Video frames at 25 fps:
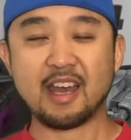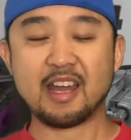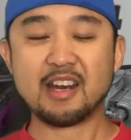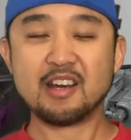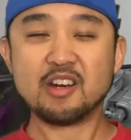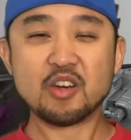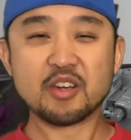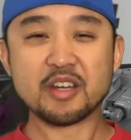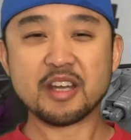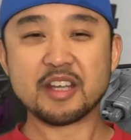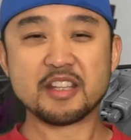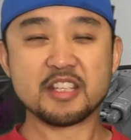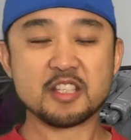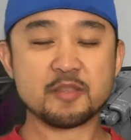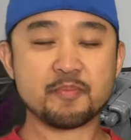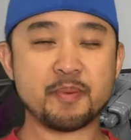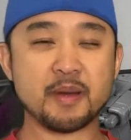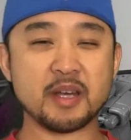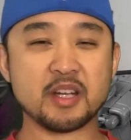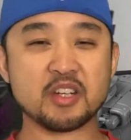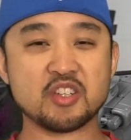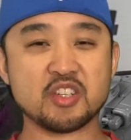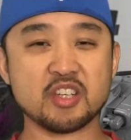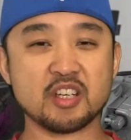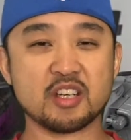And look at this
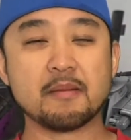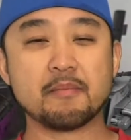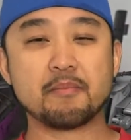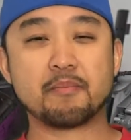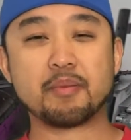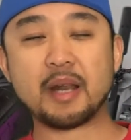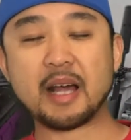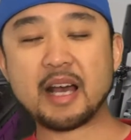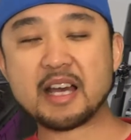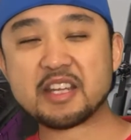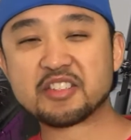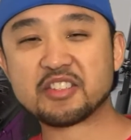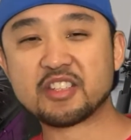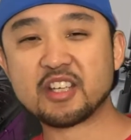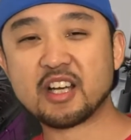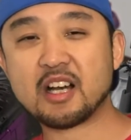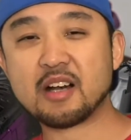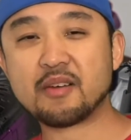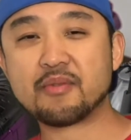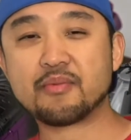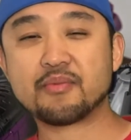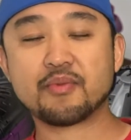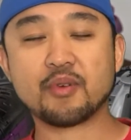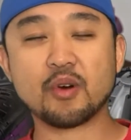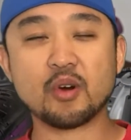picture.
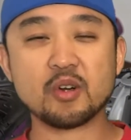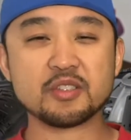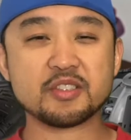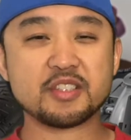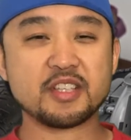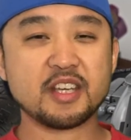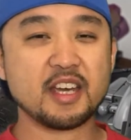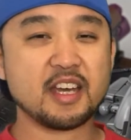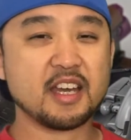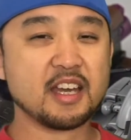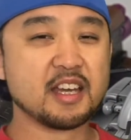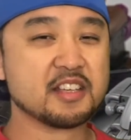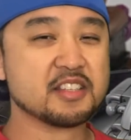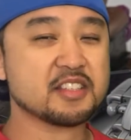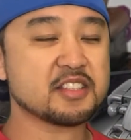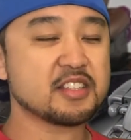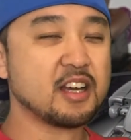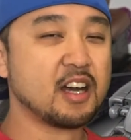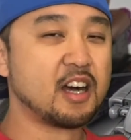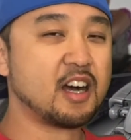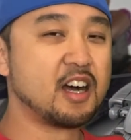Blastoff, Vortex,